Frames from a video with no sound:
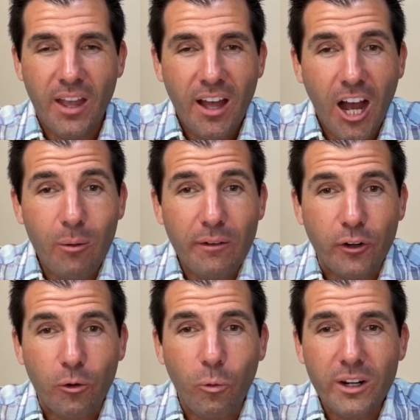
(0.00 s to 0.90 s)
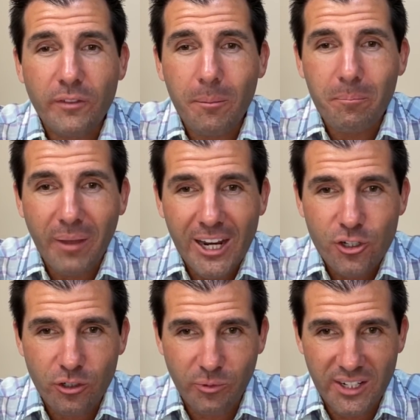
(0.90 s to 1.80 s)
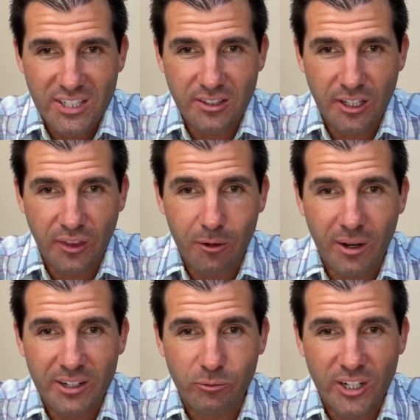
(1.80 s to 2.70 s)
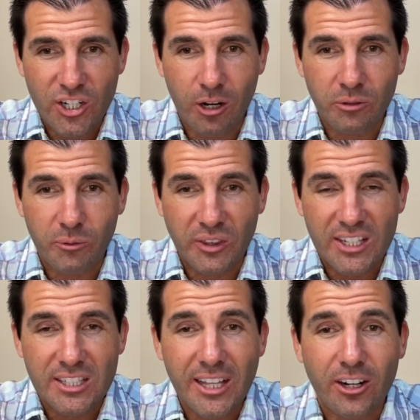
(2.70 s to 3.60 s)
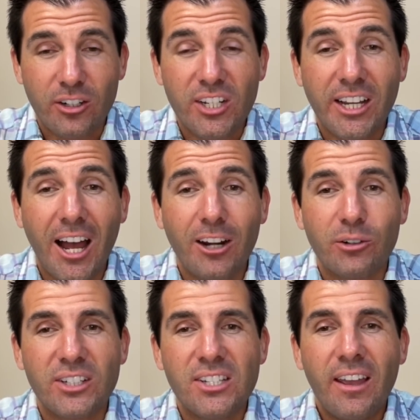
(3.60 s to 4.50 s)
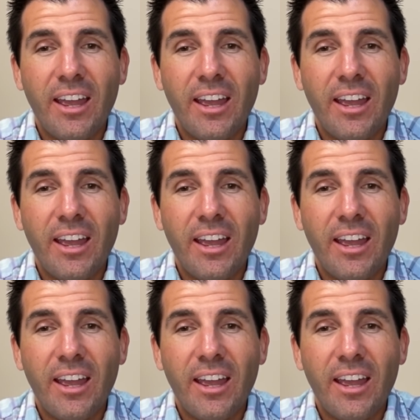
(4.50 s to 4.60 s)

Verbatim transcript: However, one of the major reasons that they want to reach out with this letter to Congress